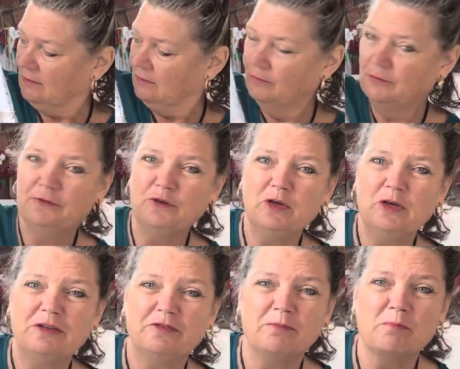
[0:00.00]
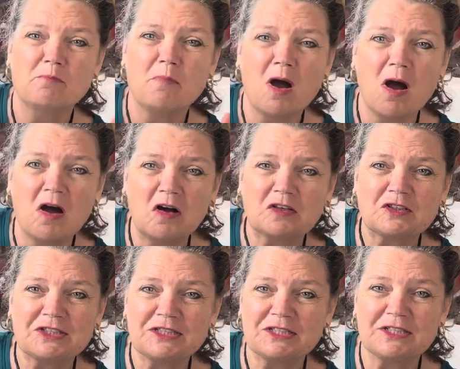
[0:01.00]
full of
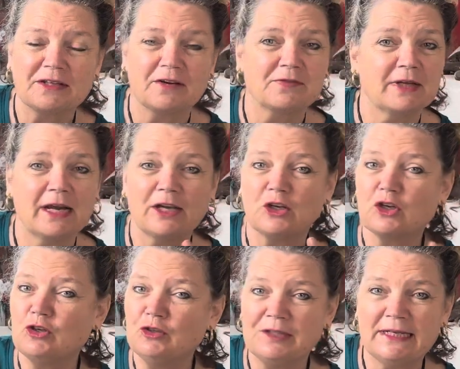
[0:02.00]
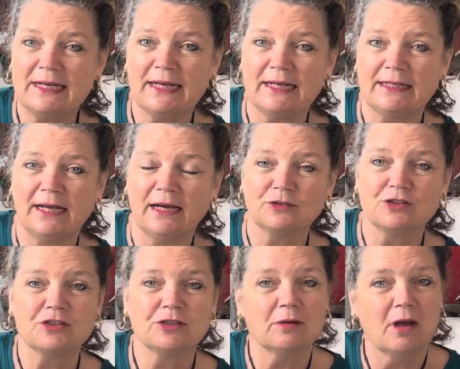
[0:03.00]
marks and stuff that I couldn't get out.
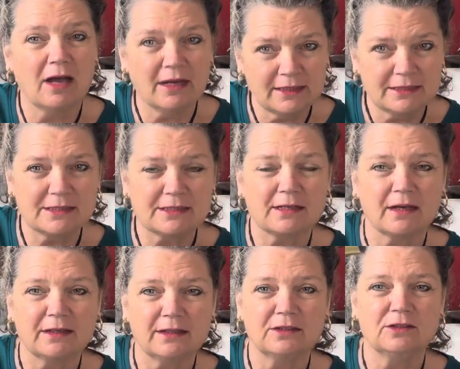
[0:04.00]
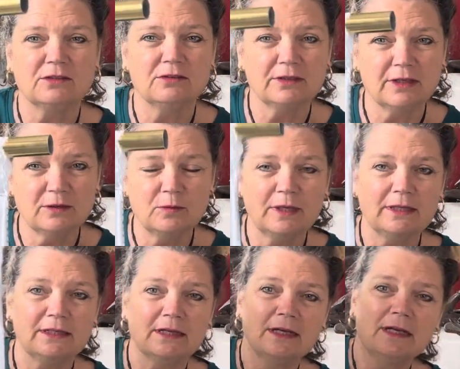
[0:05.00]
So I decided, you know
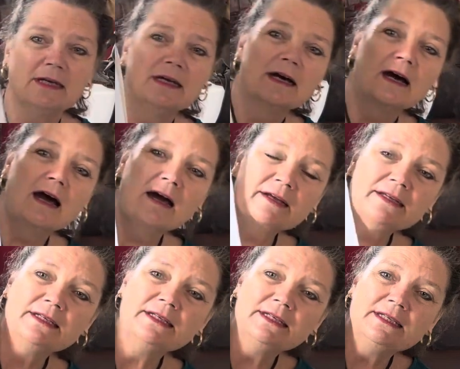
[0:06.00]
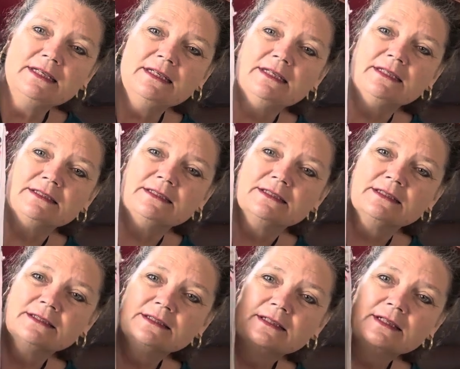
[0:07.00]
what? I needed
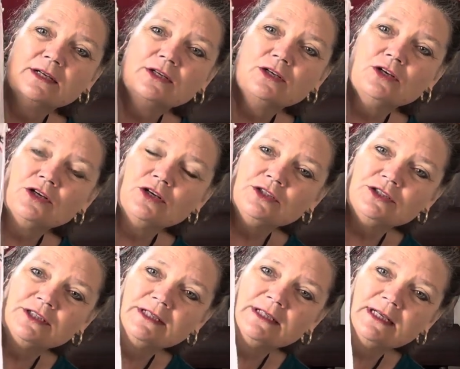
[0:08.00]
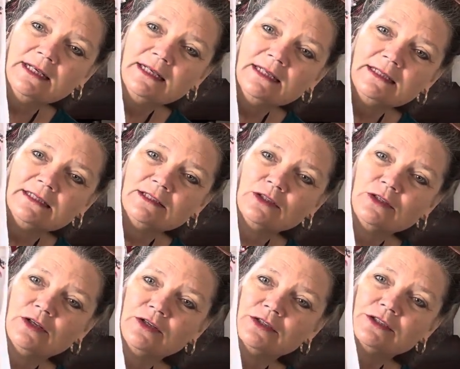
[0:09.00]
a curtain, a little
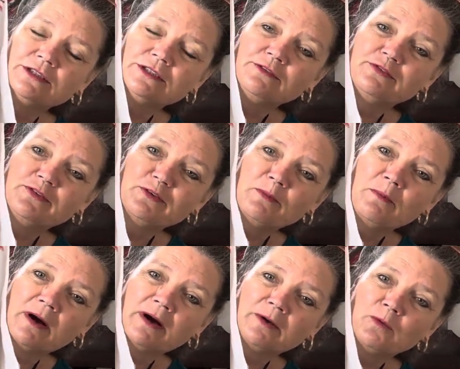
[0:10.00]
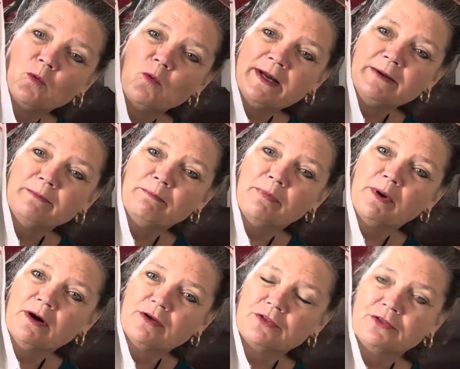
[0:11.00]
curtain for my one
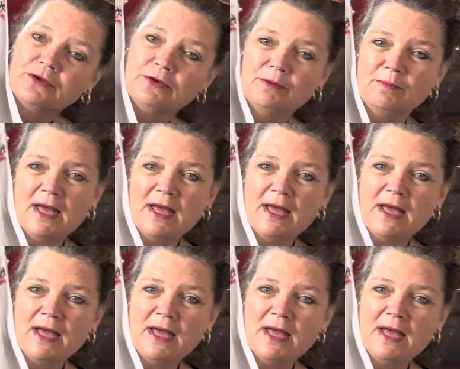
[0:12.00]
bathroom,